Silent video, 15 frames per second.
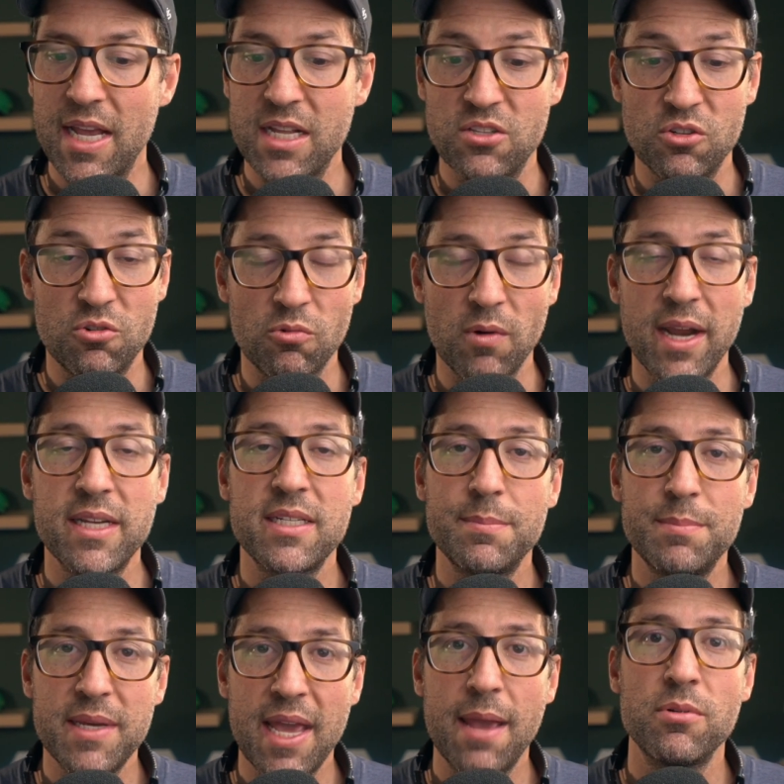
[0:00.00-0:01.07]
It's great
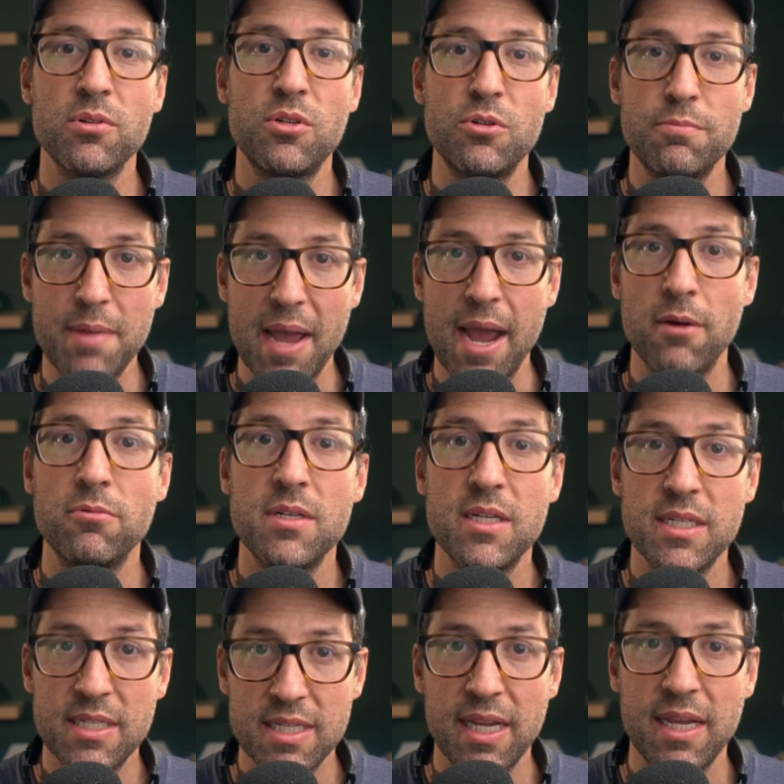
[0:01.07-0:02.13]
to be able to
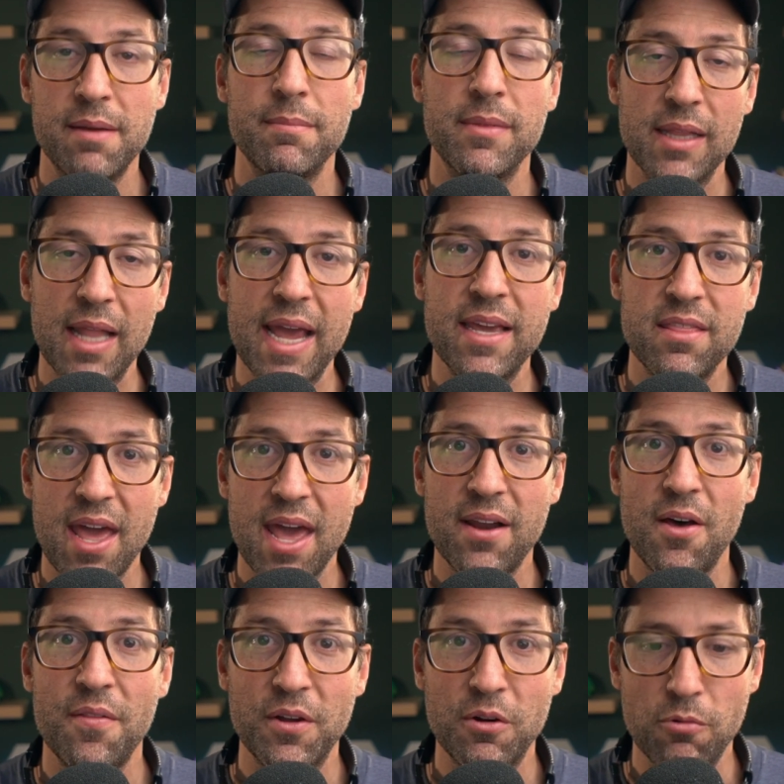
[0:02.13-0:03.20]
pound a team like that
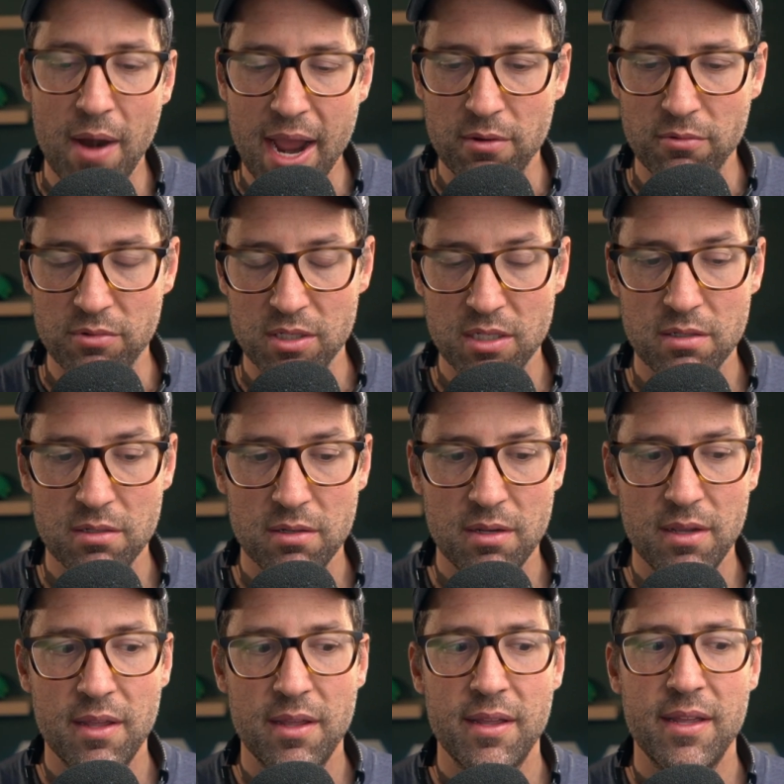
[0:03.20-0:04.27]
on the ground.
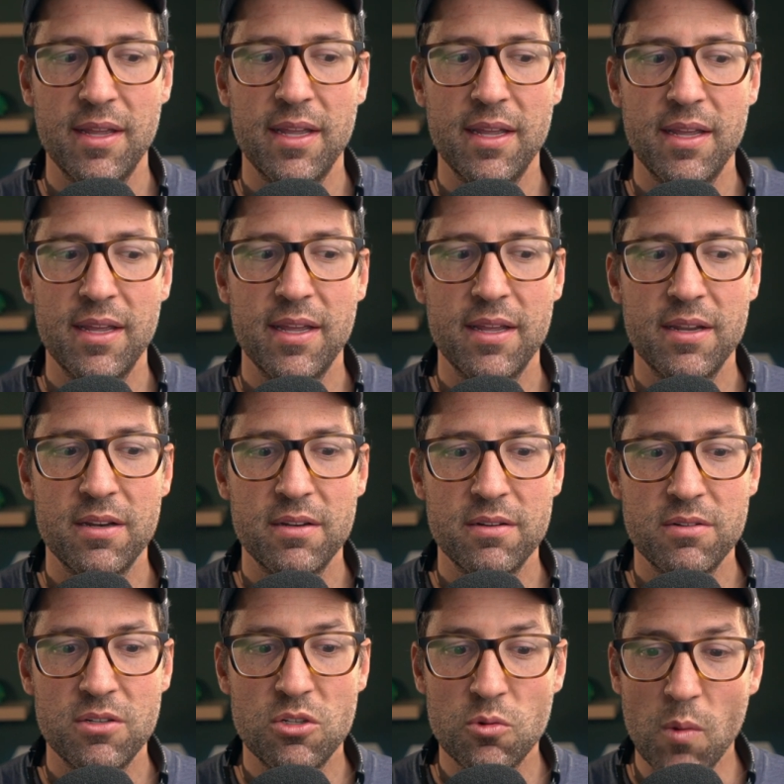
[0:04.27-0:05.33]

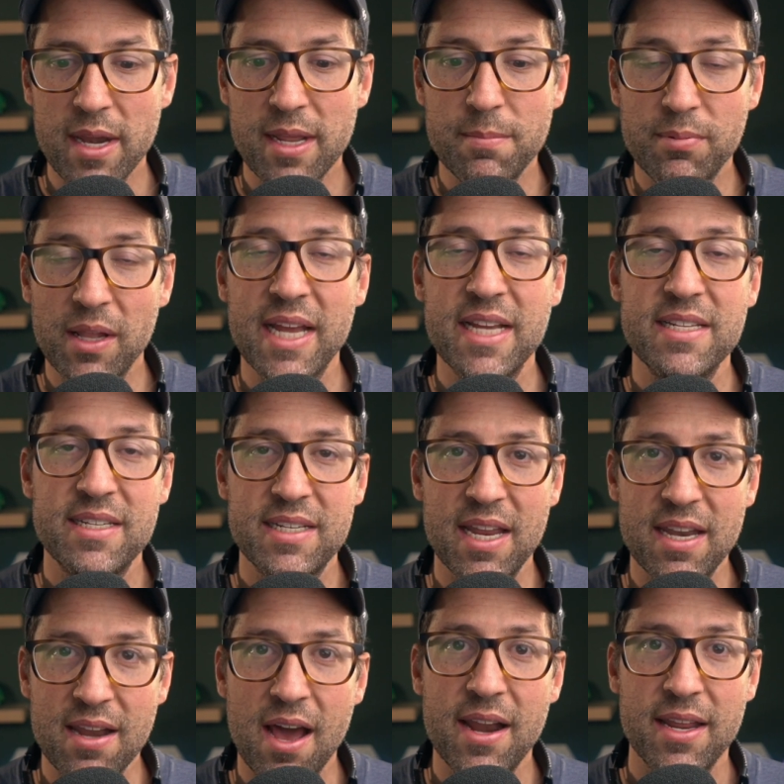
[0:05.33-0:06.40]
20 plays
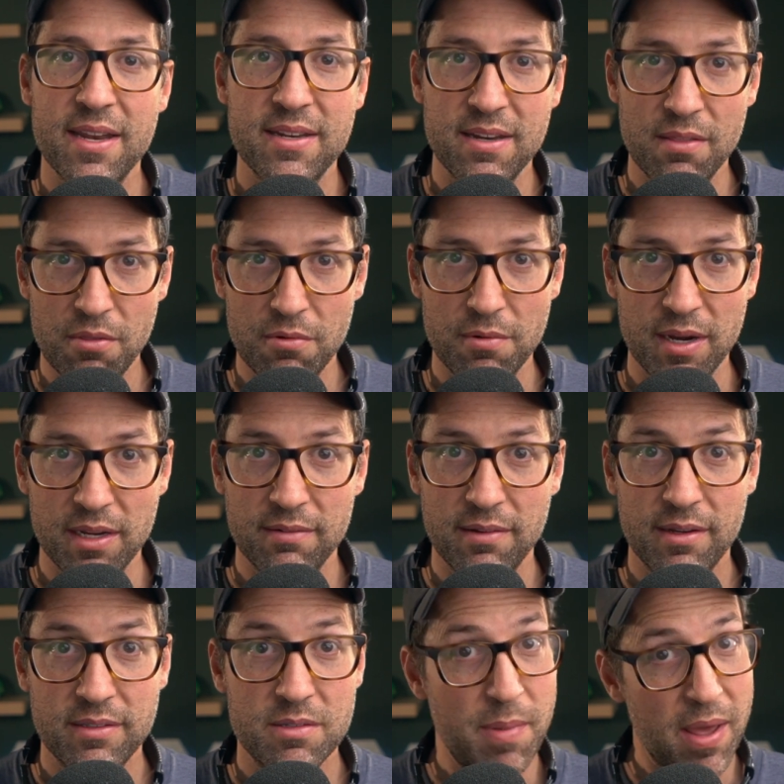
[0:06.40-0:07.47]
cannot end in 3.
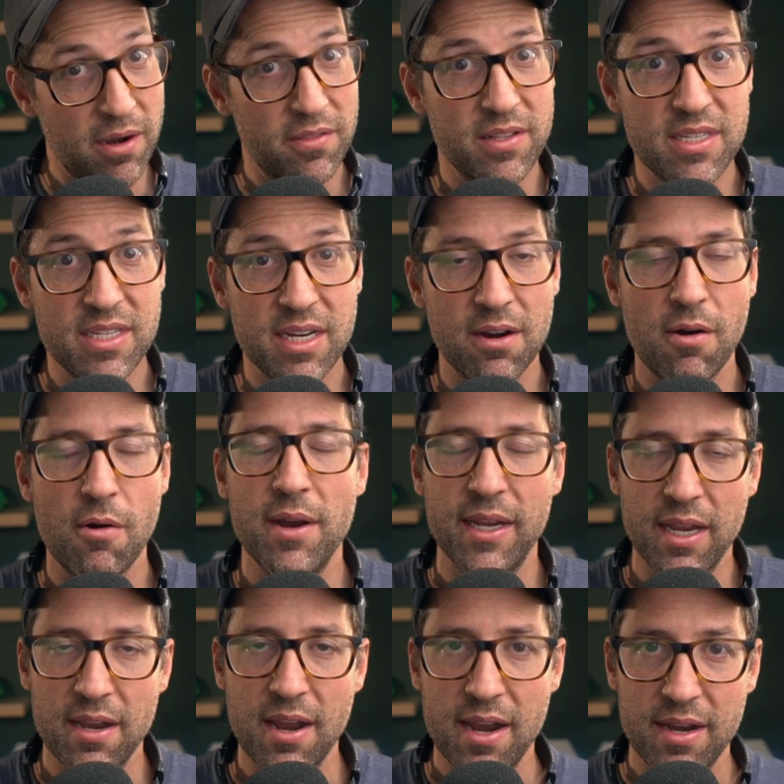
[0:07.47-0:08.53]
It's better than 0.
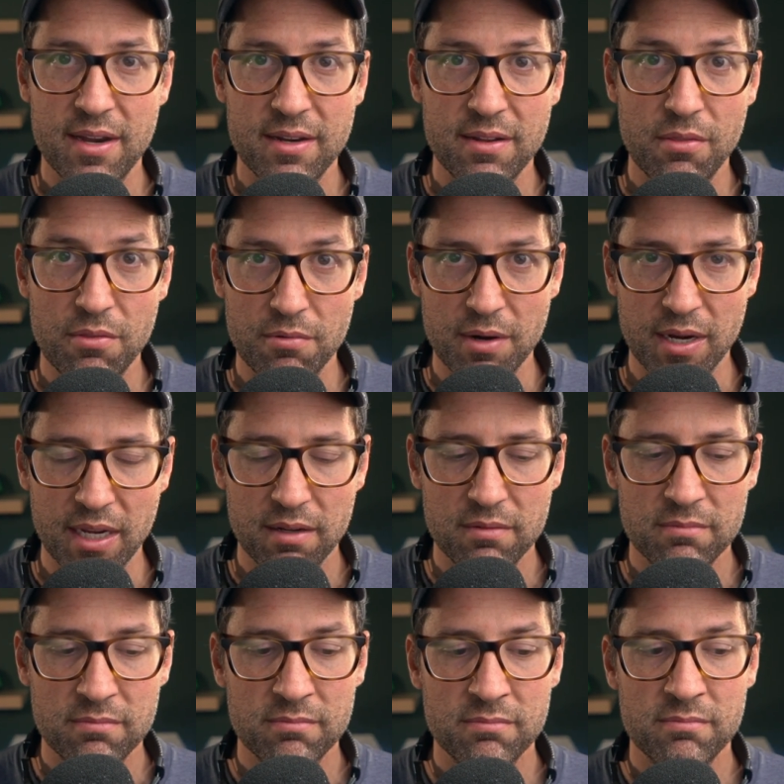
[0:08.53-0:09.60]
It cannot end in 3.
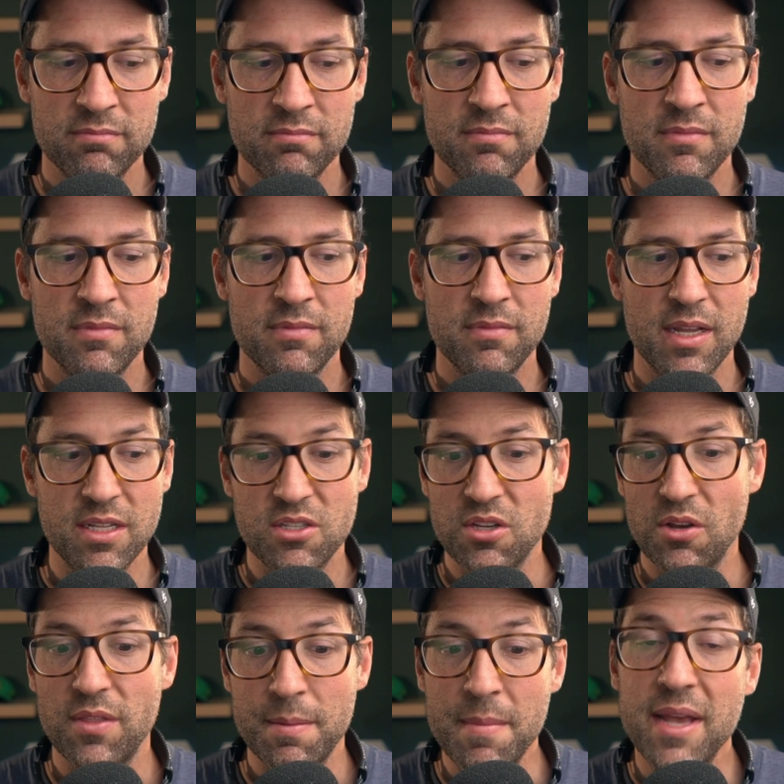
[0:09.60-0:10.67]
And
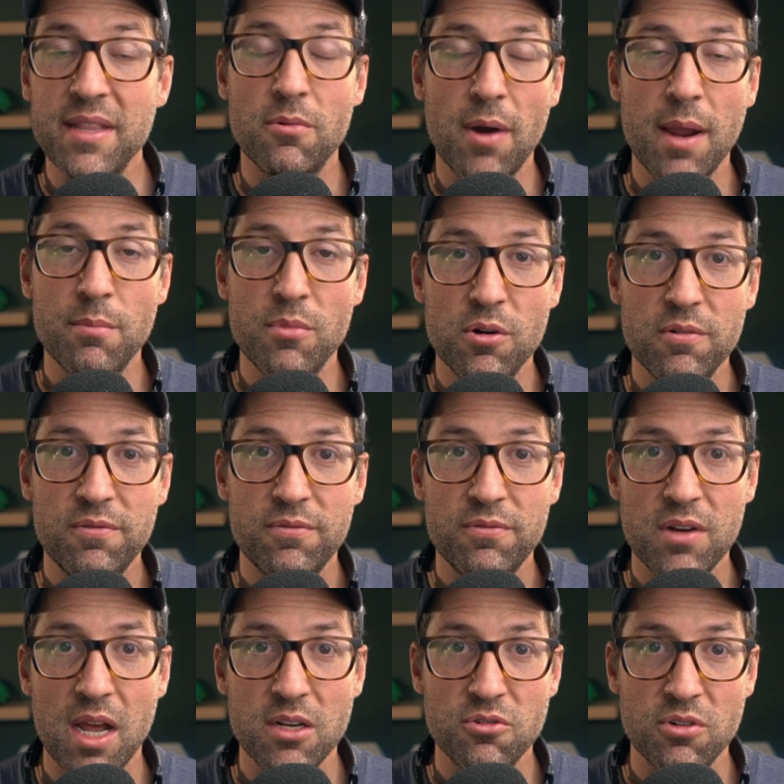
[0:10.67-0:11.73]
so they made the right
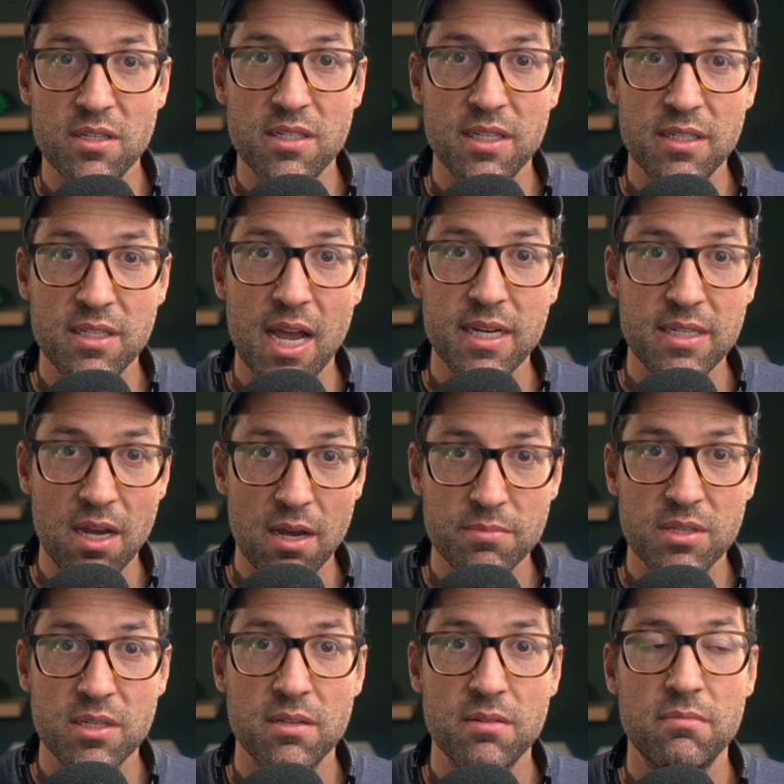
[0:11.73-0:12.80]
move, not trusting Ty
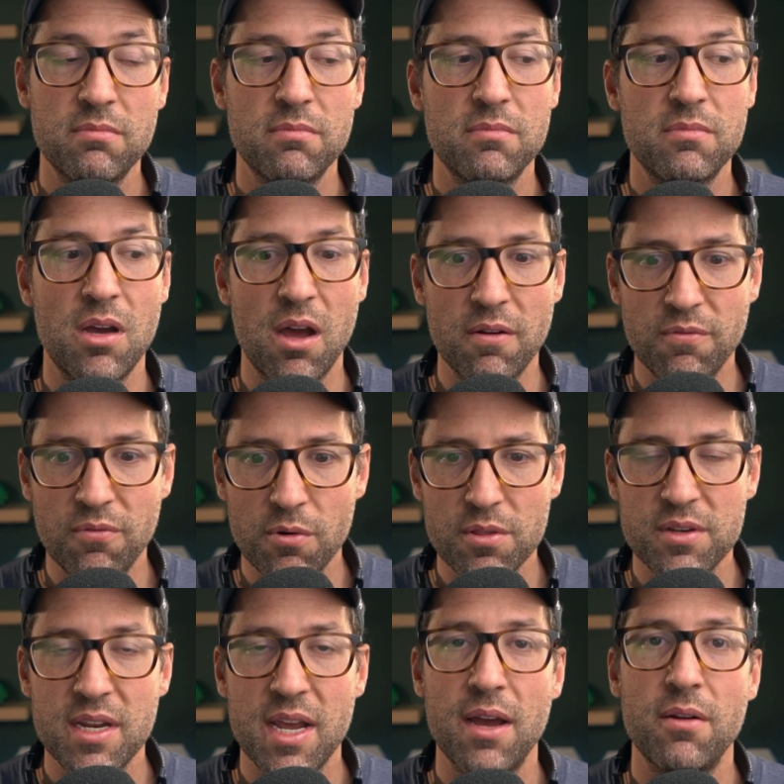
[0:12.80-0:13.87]
Thompson on
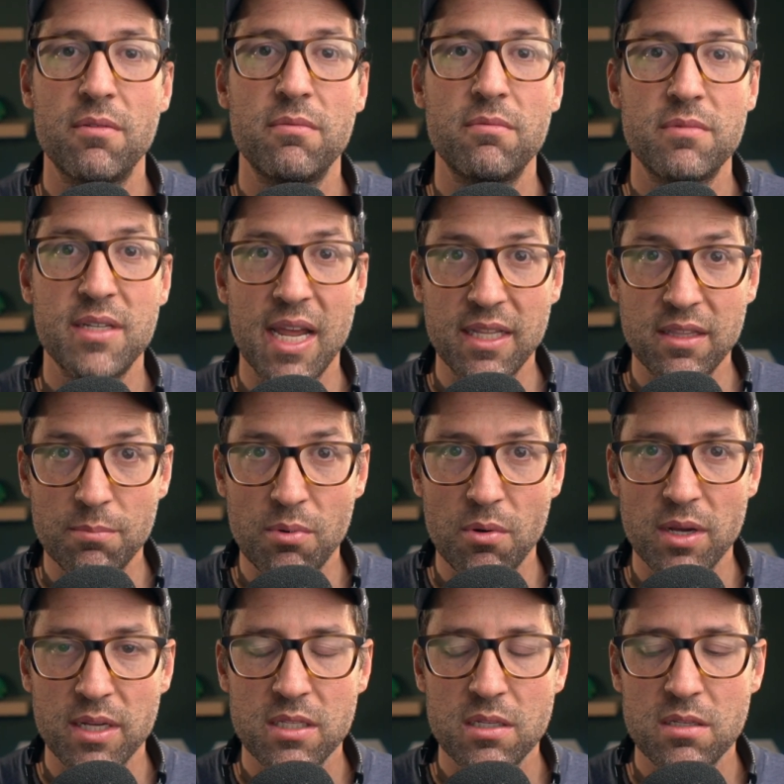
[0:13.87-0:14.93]
fourth down, take the
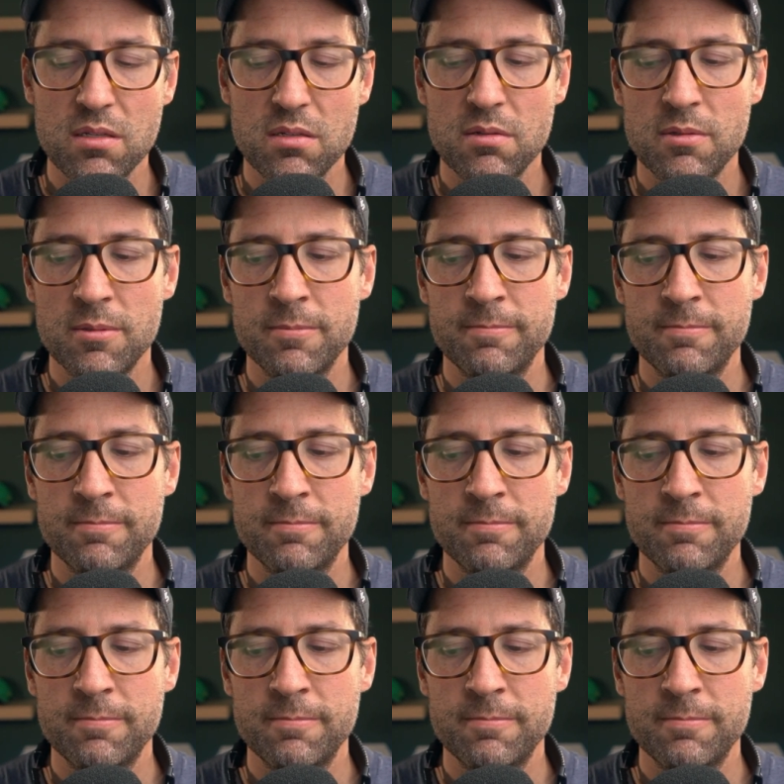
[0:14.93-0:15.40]
points.